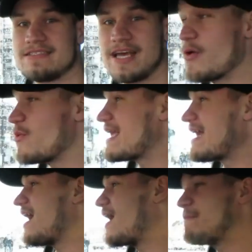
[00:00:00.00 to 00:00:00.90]
So
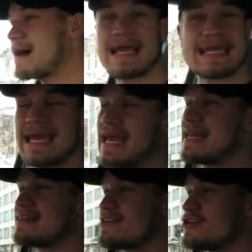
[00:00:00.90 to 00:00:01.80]
we are back
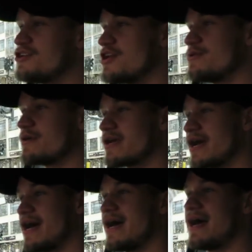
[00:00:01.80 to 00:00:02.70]
in the
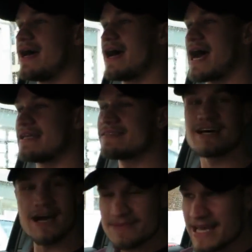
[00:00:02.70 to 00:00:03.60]
Nuke, and
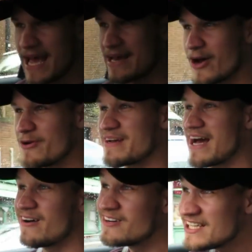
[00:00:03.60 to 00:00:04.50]
it's time to head home
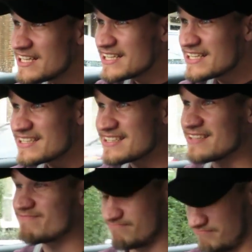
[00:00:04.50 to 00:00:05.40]
now.
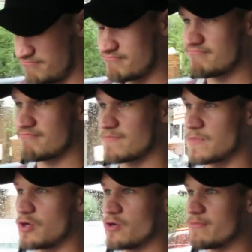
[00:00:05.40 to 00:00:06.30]
The
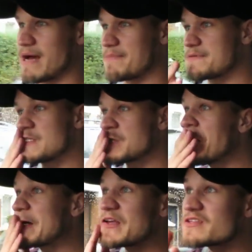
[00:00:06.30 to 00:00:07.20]
Google Maps is
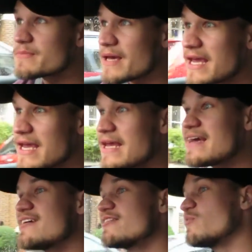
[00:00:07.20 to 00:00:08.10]
talking to
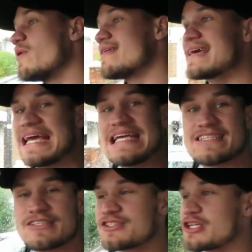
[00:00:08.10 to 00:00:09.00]
me. The weather
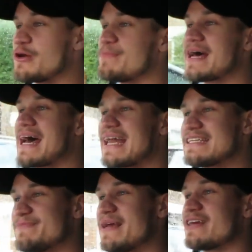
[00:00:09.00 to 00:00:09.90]
isn't so
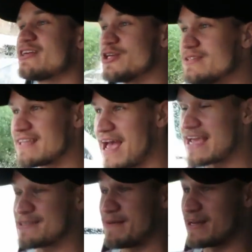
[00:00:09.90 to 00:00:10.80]
bad. It's been a good
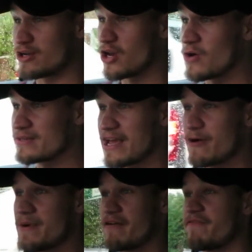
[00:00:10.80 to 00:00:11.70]
day. It's been a long
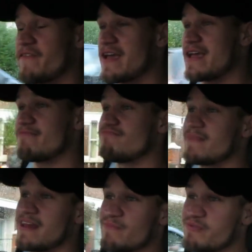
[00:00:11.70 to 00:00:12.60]
day on my feet,
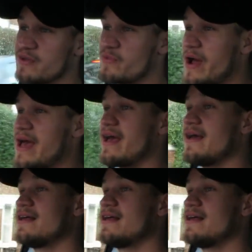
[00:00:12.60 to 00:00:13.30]
getting pretty wet.